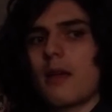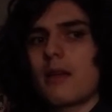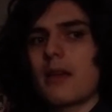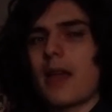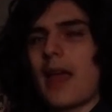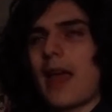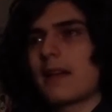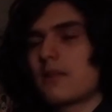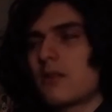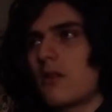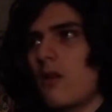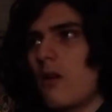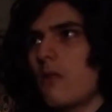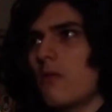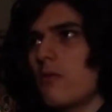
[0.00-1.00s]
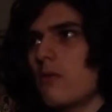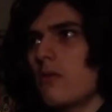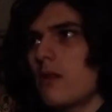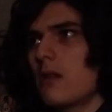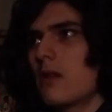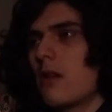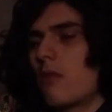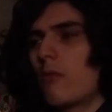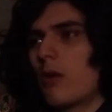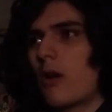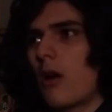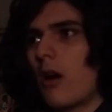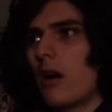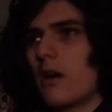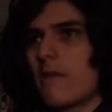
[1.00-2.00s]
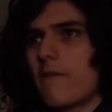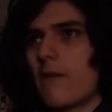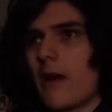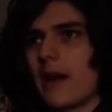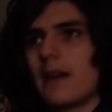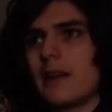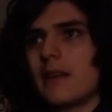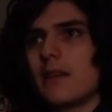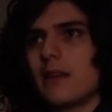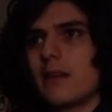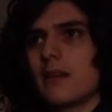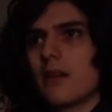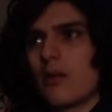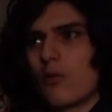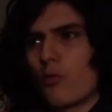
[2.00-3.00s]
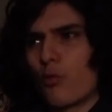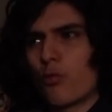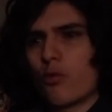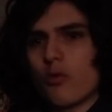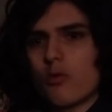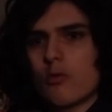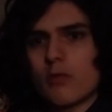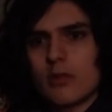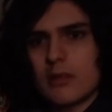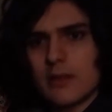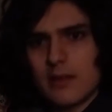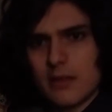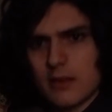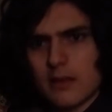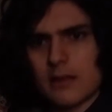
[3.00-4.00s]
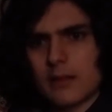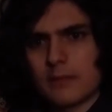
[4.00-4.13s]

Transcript: has no regard for any rules.